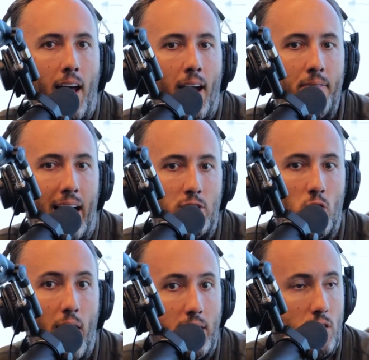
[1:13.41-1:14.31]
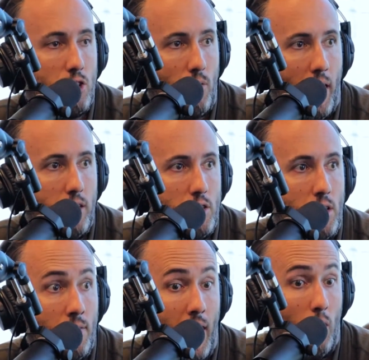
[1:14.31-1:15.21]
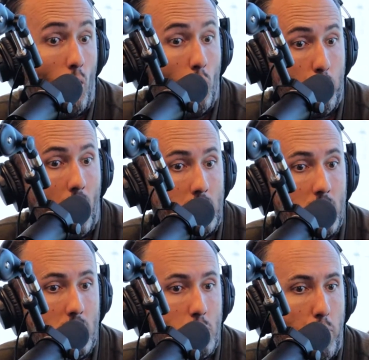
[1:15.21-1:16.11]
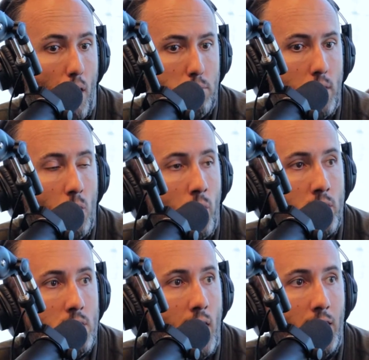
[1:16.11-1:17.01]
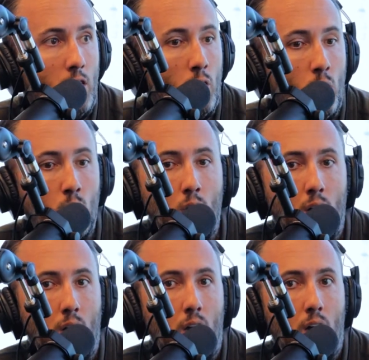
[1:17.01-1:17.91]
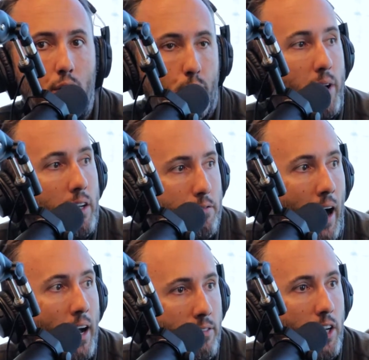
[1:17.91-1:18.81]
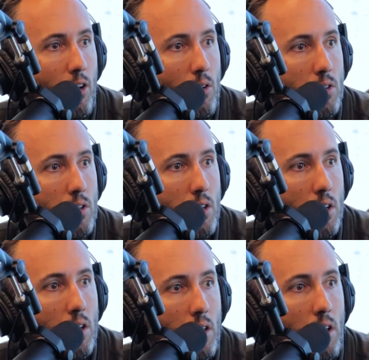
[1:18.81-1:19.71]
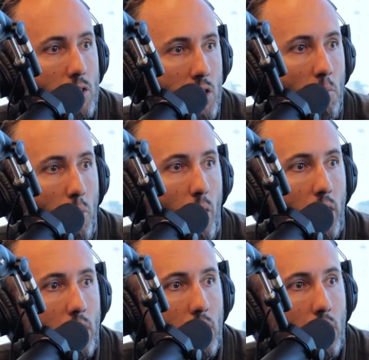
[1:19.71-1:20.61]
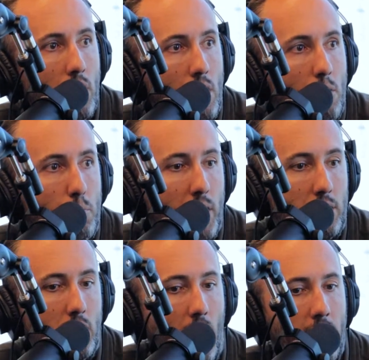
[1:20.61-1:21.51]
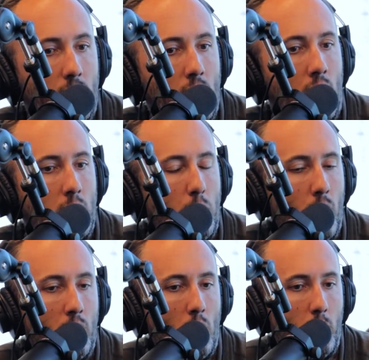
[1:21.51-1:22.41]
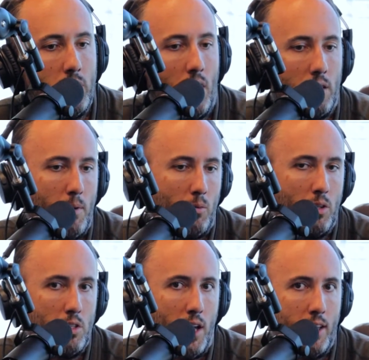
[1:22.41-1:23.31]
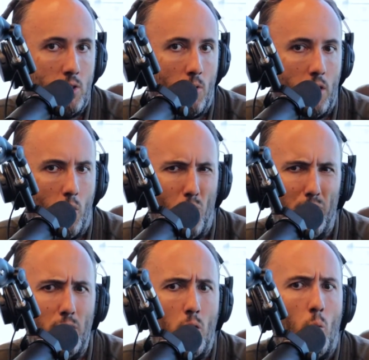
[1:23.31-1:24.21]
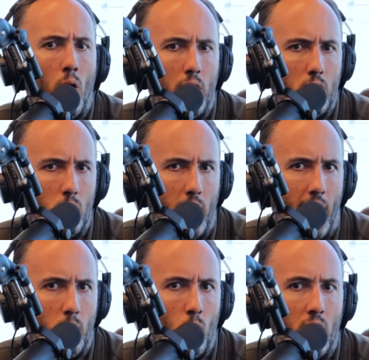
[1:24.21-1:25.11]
And that's your exit strategy. And that whole process is probably going to take you 3 to 5 years at some point. But kind of along the point of what we talked about with Chase earlier, what if you don't want to do that?